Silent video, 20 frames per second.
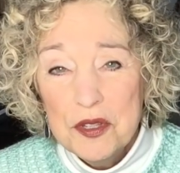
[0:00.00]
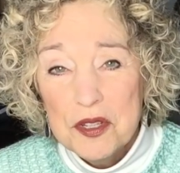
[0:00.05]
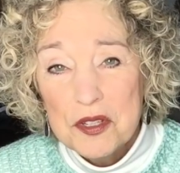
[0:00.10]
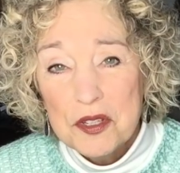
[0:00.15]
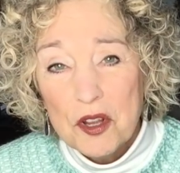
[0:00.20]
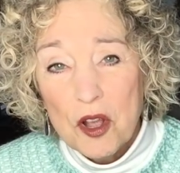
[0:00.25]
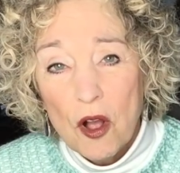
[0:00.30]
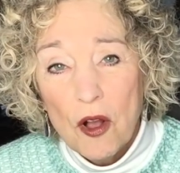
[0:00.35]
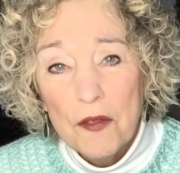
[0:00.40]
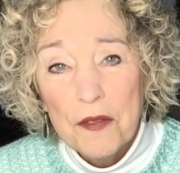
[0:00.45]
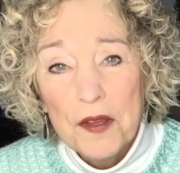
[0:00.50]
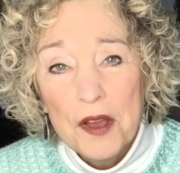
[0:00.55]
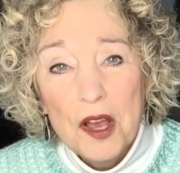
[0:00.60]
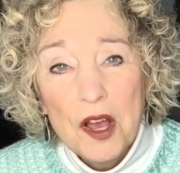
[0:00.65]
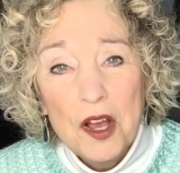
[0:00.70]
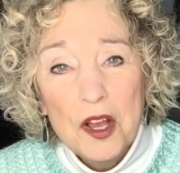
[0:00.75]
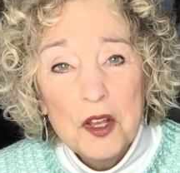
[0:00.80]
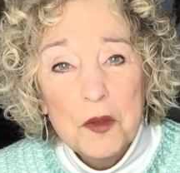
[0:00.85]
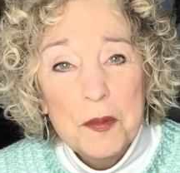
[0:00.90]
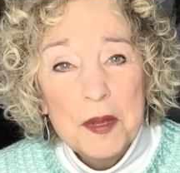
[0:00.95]
It's called the
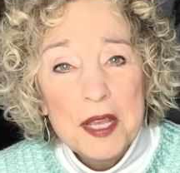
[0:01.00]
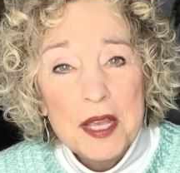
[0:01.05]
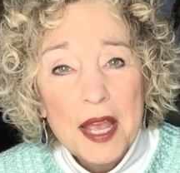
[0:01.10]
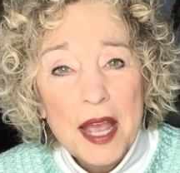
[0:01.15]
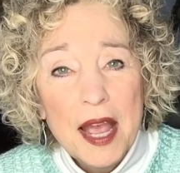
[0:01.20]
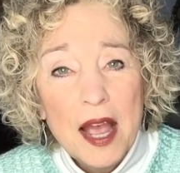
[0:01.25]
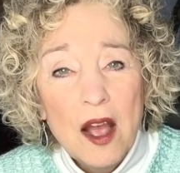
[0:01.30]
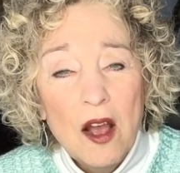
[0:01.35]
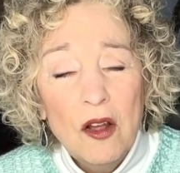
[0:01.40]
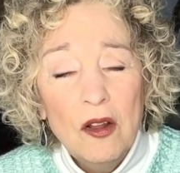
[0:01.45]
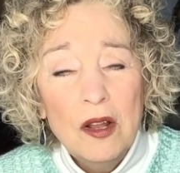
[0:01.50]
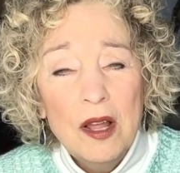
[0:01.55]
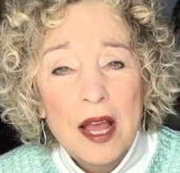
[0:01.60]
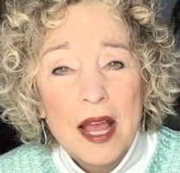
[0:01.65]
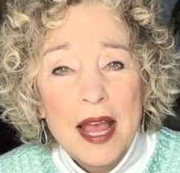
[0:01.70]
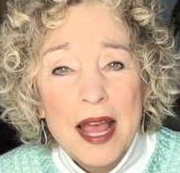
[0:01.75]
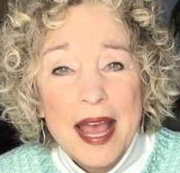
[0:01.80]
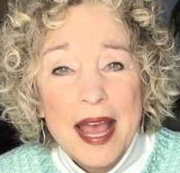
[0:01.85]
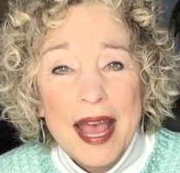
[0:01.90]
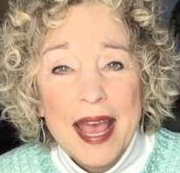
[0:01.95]
Hug Me Cowl
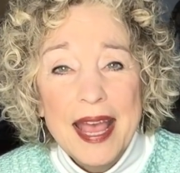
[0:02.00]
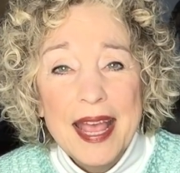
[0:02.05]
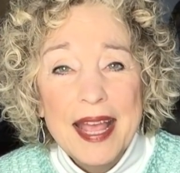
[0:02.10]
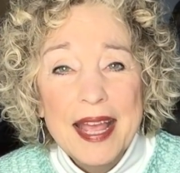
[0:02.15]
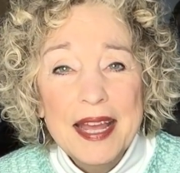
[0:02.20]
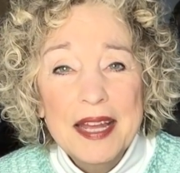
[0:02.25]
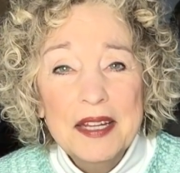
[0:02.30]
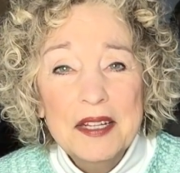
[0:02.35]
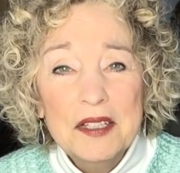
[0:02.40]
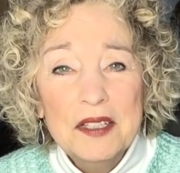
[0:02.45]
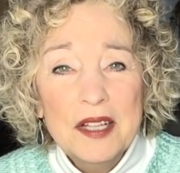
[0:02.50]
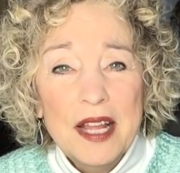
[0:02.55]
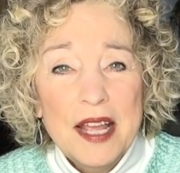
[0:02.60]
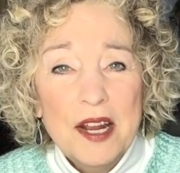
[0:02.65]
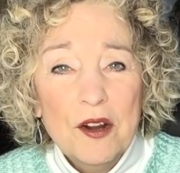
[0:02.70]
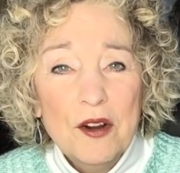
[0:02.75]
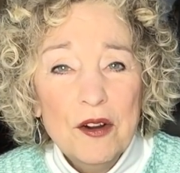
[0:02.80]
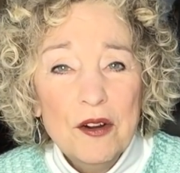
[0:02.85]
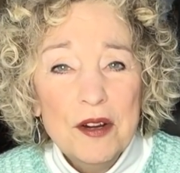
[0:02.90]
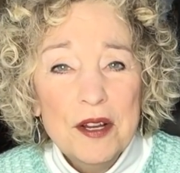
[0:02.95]
and
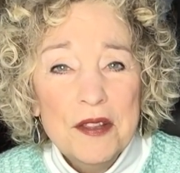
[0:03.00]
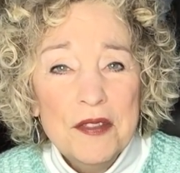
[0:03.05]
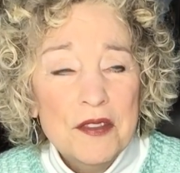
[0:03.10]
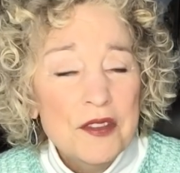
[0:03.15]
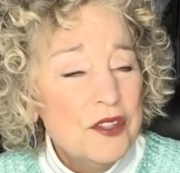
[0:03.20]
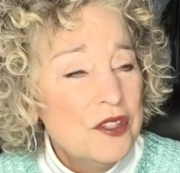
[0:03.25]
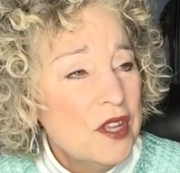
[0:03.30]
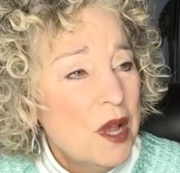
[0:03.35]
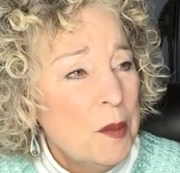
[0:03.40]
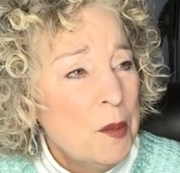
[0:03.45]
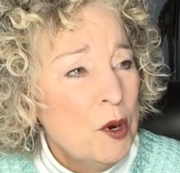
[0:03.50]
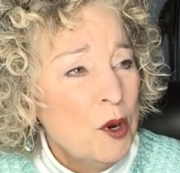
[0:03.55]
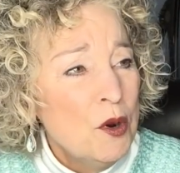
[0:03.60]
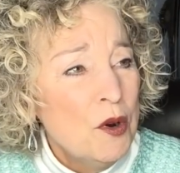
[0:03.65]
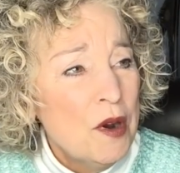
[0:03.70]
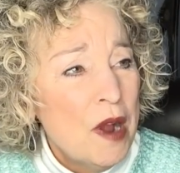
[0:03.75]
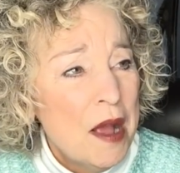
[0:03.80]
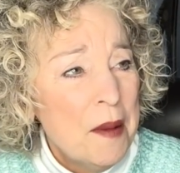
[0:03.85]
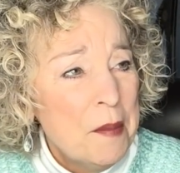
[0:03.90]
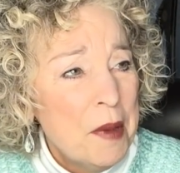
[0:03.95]
later in the
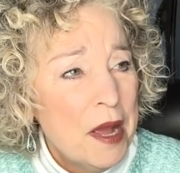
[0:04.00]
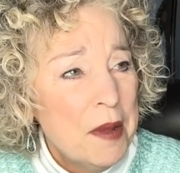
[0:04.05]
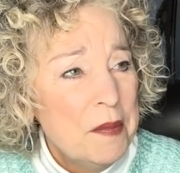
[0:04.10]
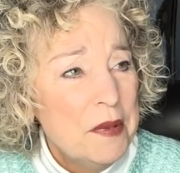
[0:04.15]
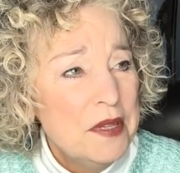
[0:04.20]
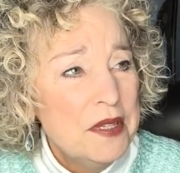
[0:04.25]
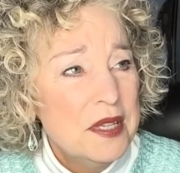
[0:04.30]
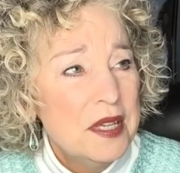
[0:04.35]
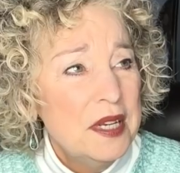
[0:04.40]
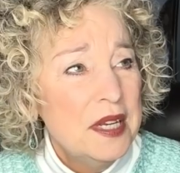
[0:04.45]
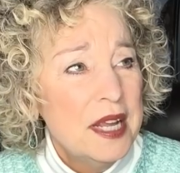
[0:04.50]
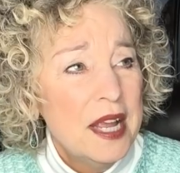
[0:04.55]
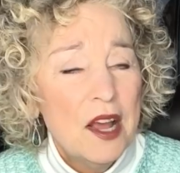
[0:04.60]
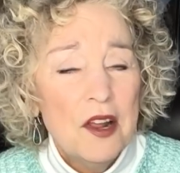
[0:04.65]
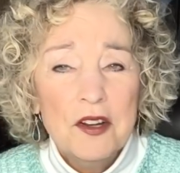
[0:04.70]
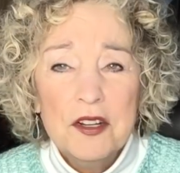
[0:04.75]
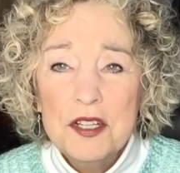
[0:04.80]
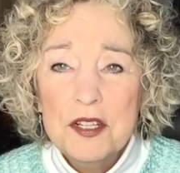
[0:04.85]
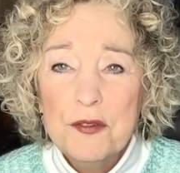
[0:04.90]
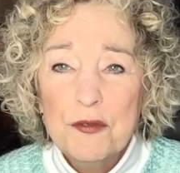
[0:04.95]
summer, I might be sending out
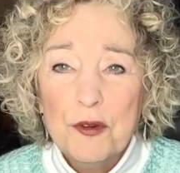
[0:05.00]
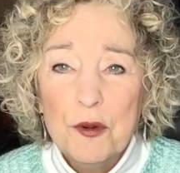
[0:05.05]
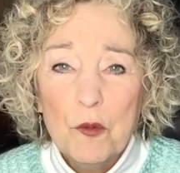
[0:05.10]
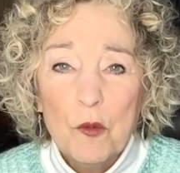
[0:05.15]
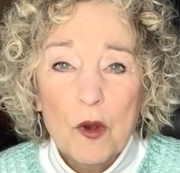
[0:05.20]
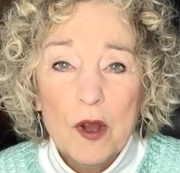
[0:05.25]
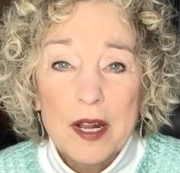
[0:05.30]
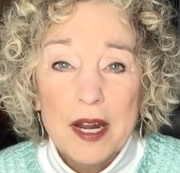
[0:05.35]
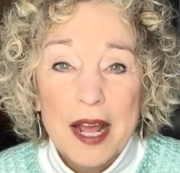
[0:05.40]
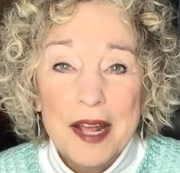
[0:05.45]
a different one.